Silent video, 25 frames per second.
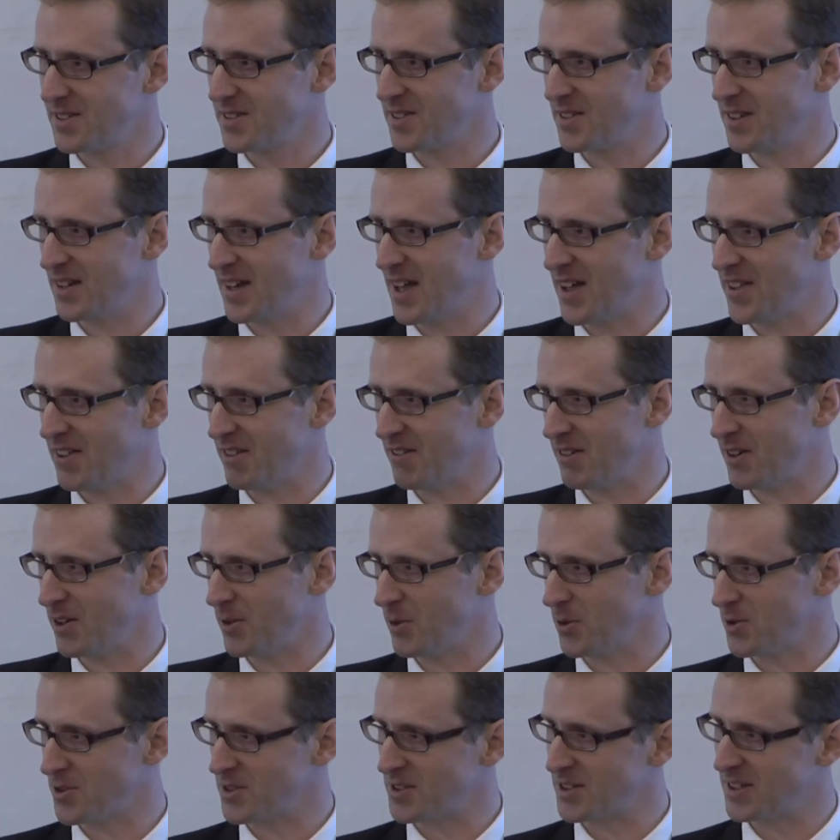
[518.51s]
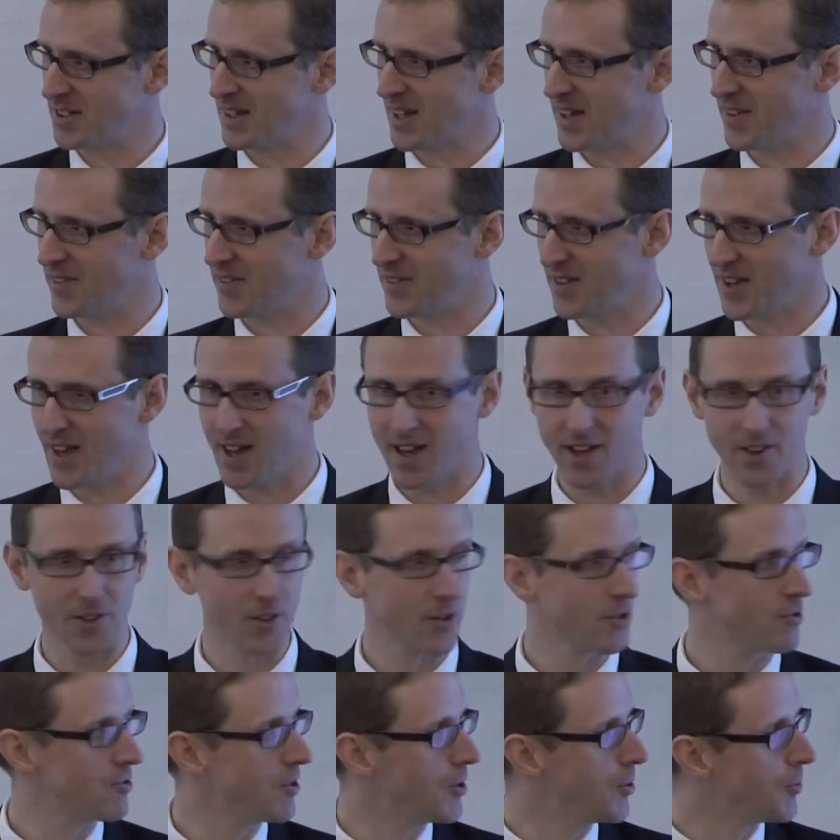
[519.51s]
the leather in order to let the air
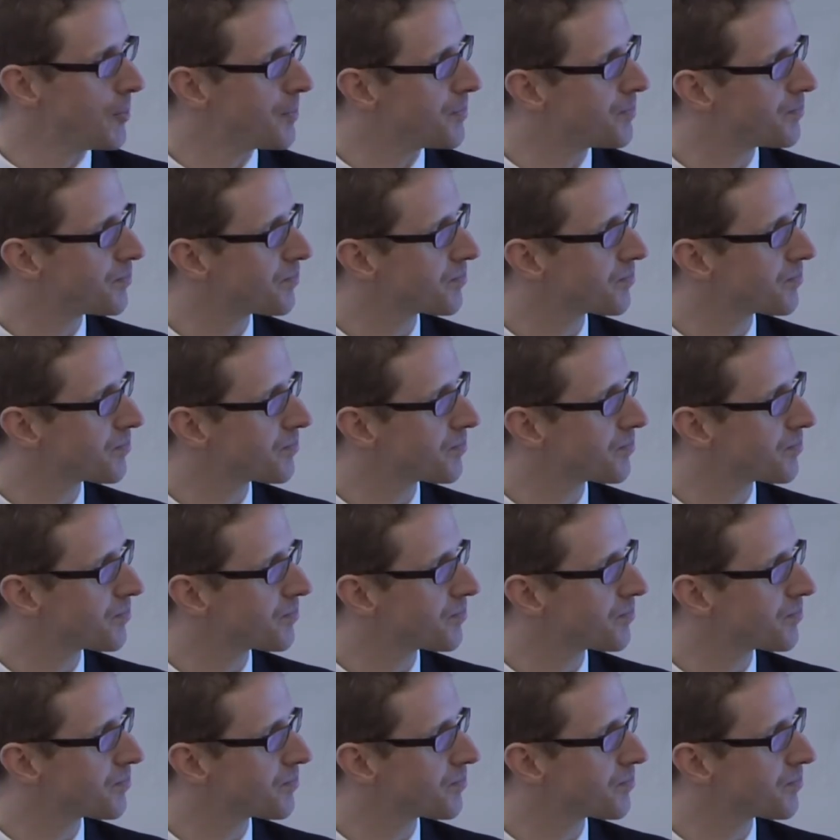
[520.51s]
through.